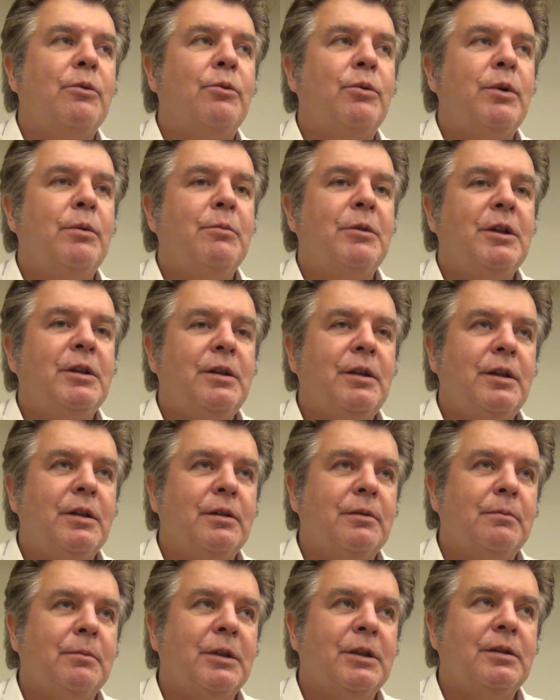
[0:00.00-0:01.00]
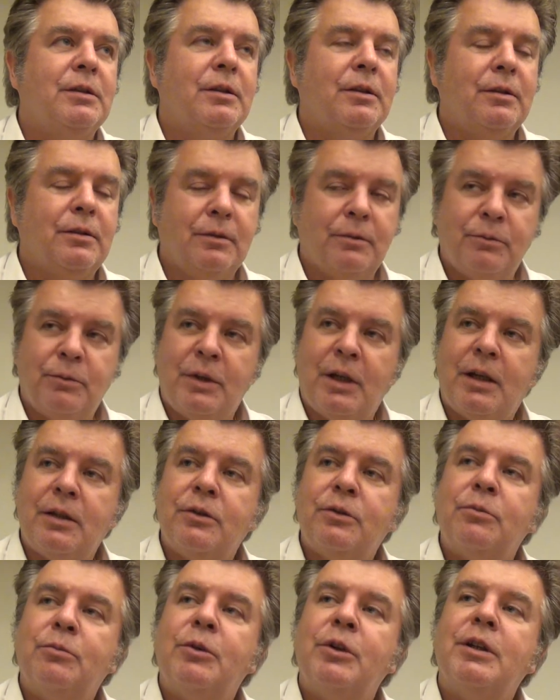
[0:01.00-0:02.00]
remake here, but we
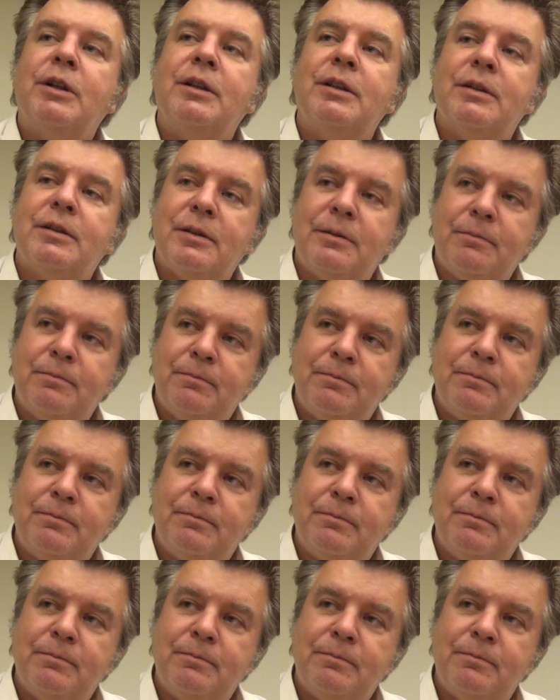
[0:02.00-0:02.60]
had to bring it.